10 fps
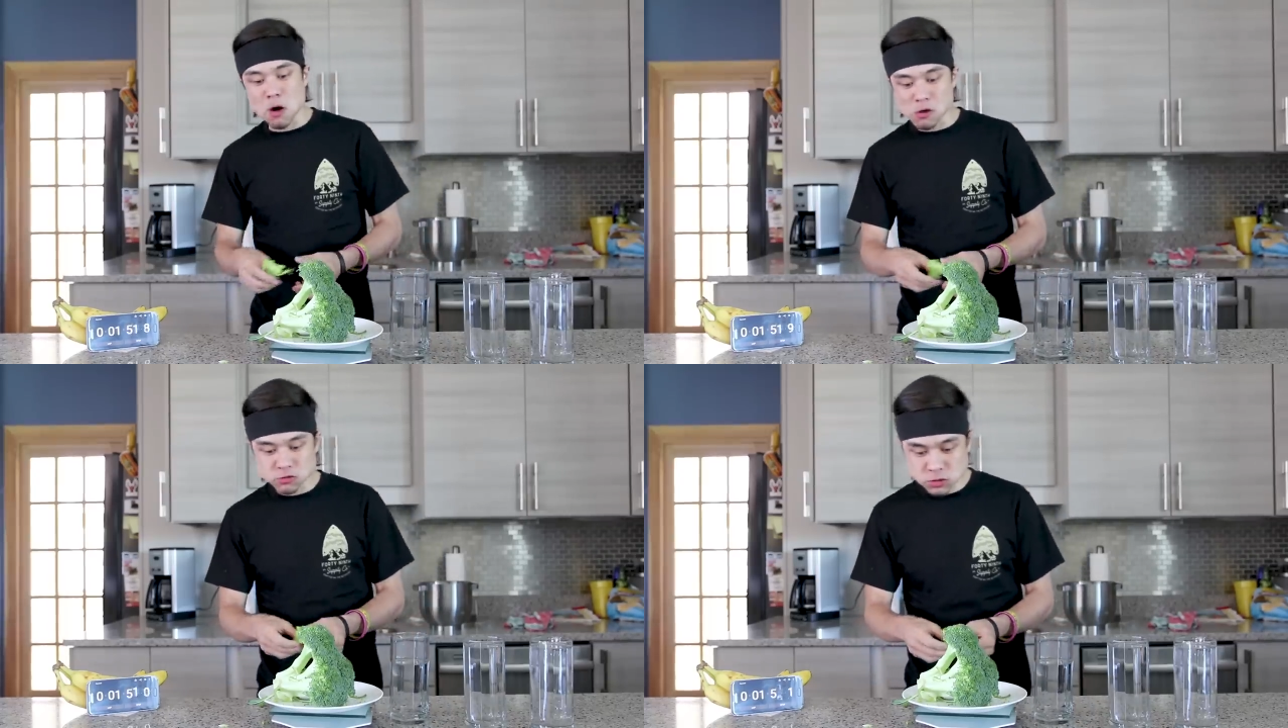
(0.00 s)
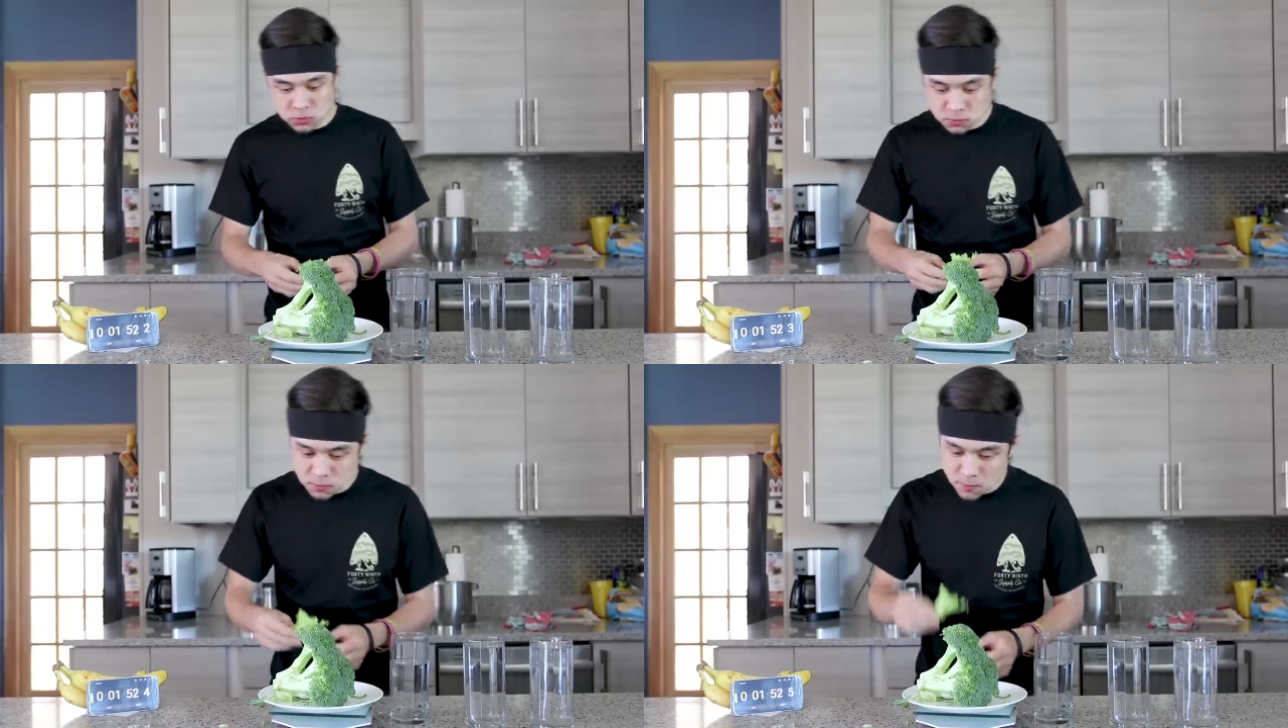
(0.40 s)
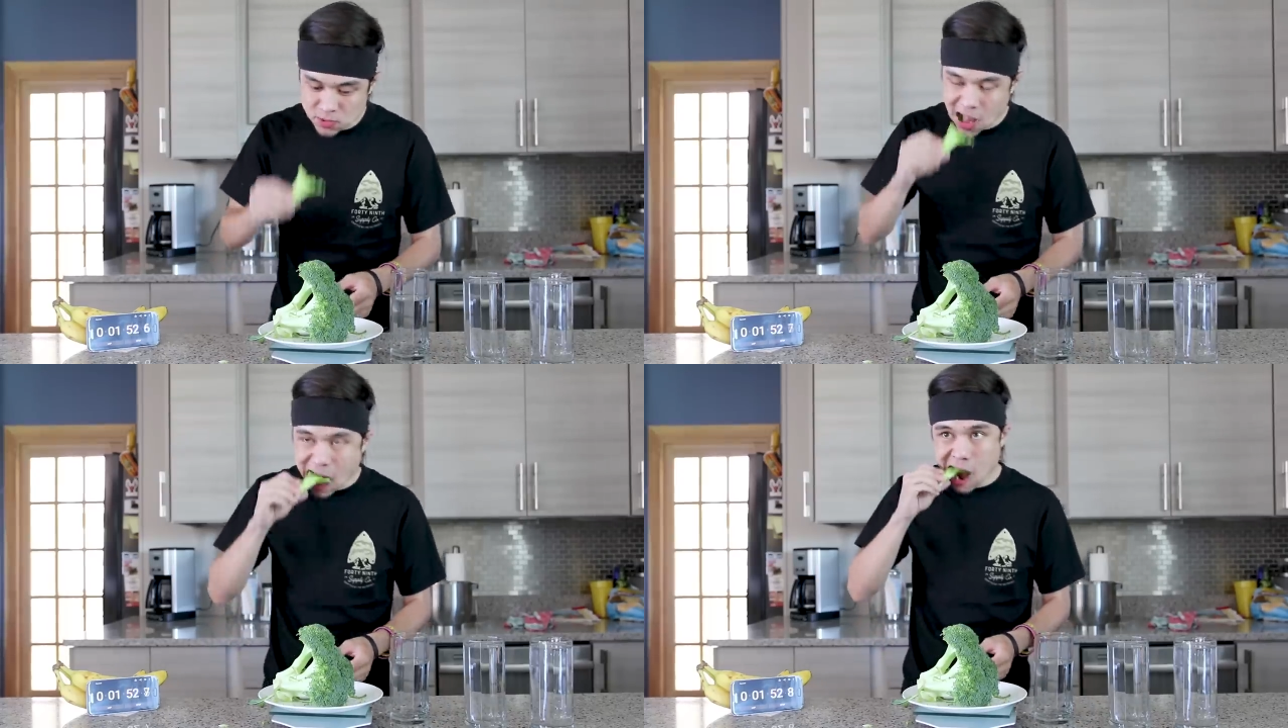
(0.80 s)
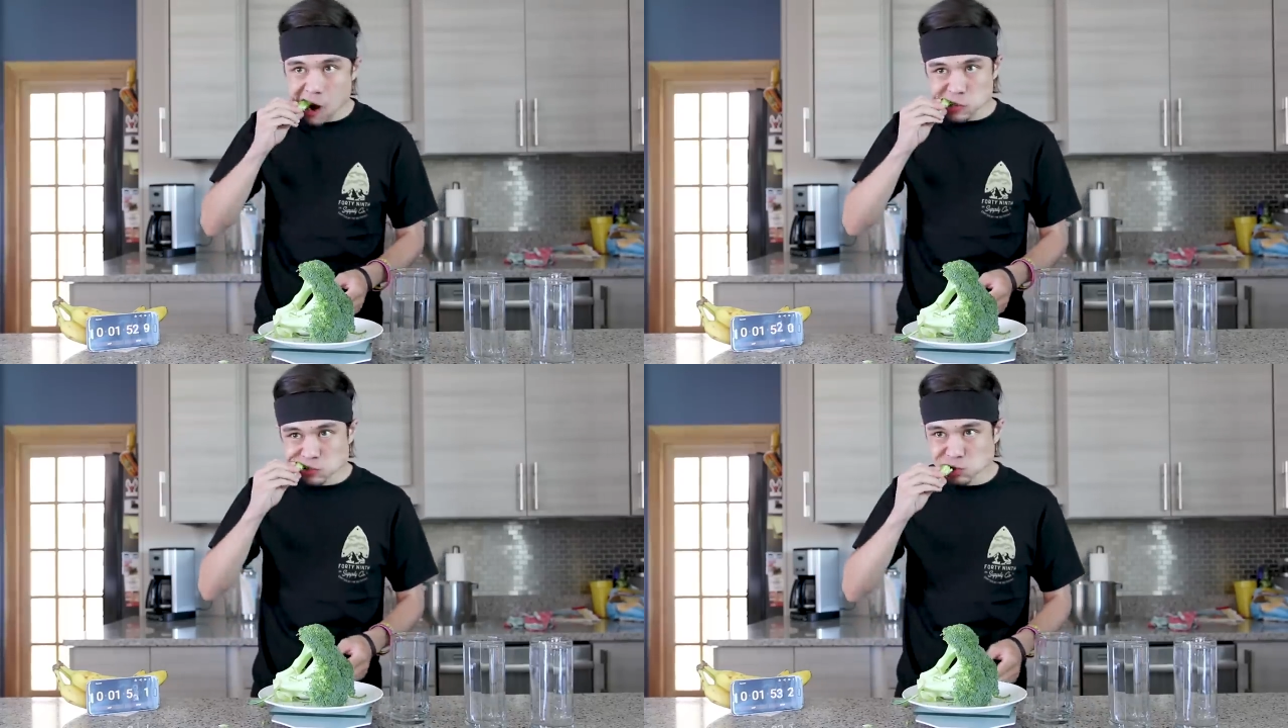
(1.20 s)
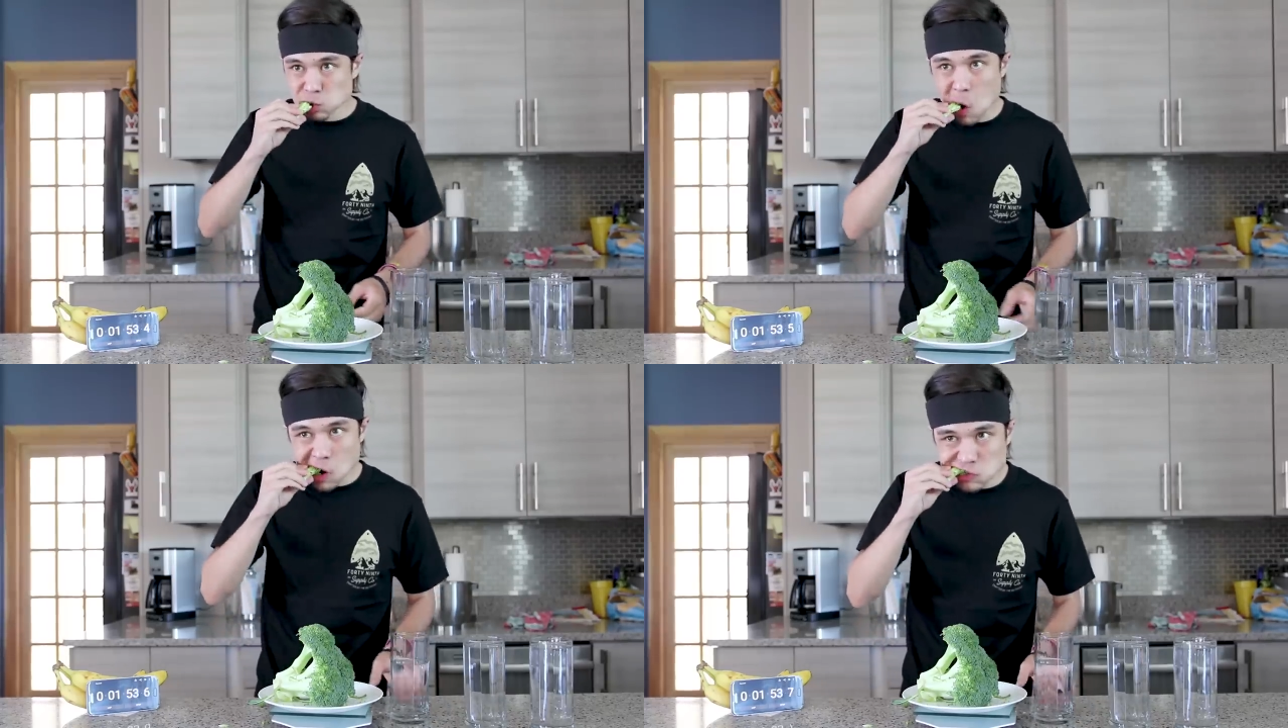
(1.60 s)
bugs? Yeah, noticing a
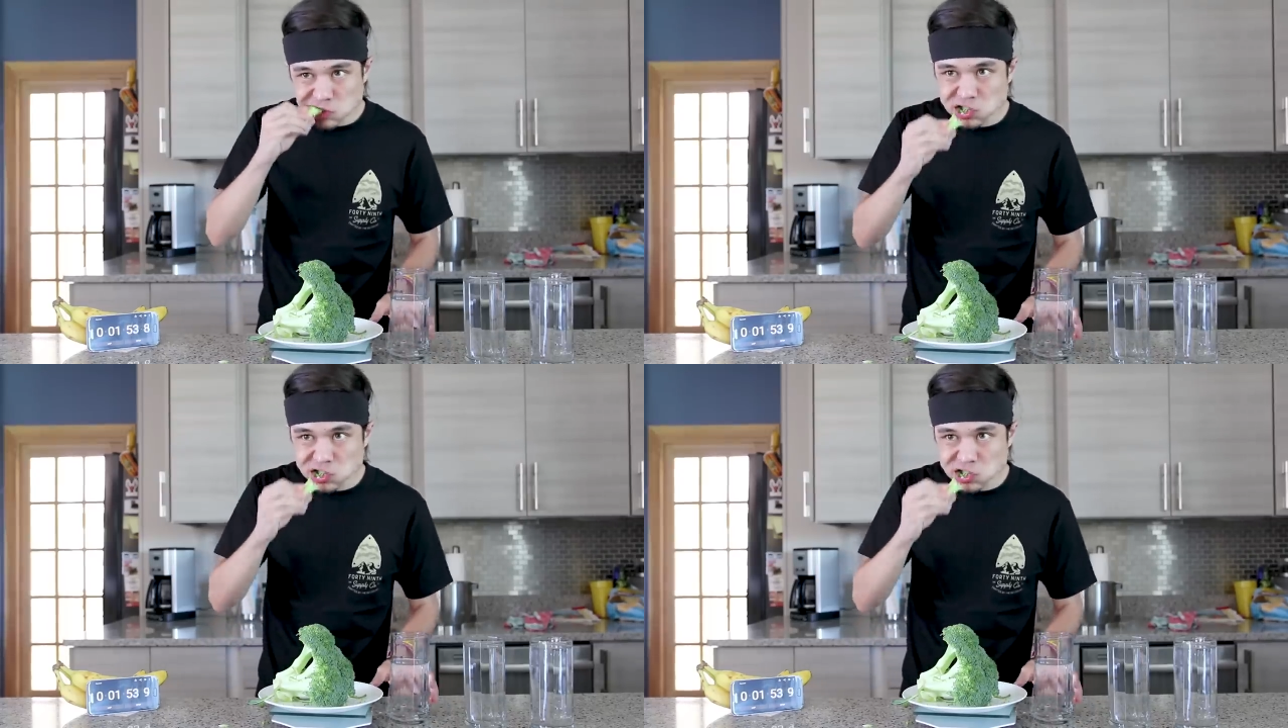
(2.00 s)
wild